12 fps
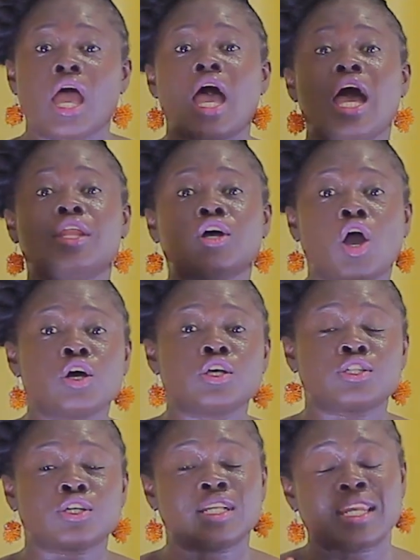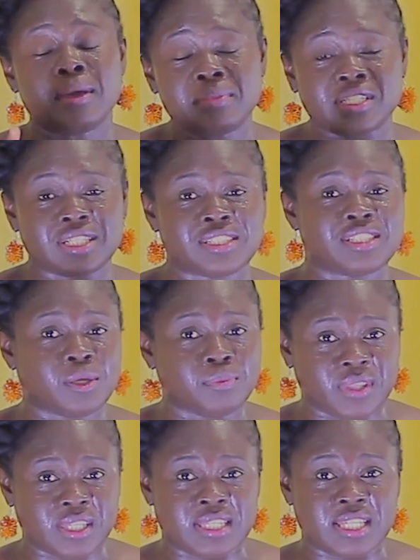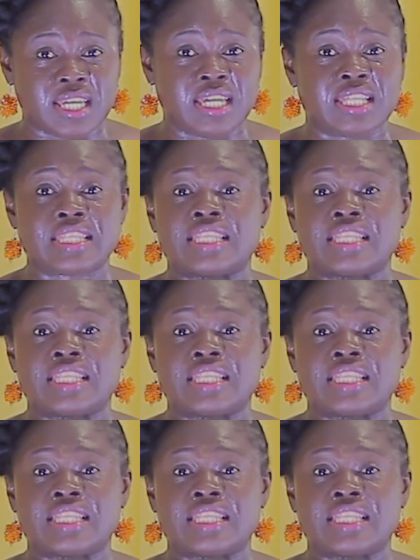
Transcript: And also, let me just chip this in.